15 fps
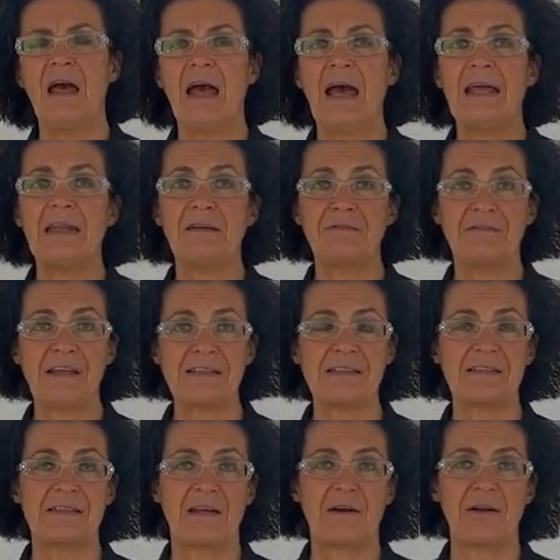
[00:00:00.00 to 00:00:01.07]
and if
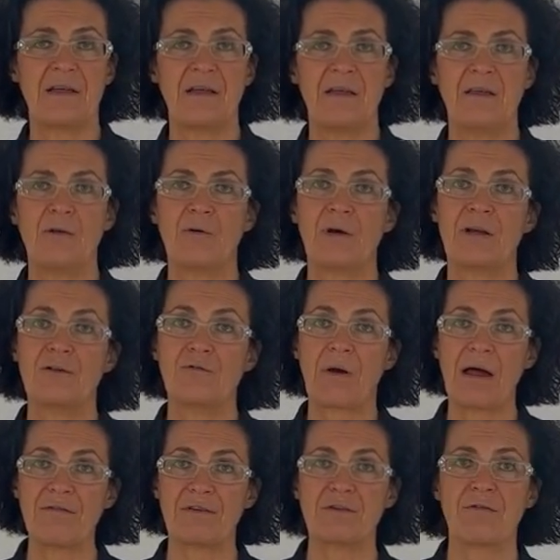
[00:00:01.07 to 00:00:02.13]
necessary, you can
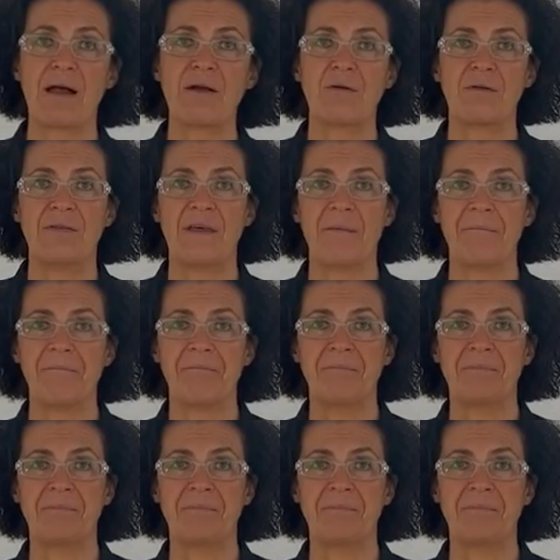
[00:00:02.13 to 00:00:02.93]
drive a truck on them.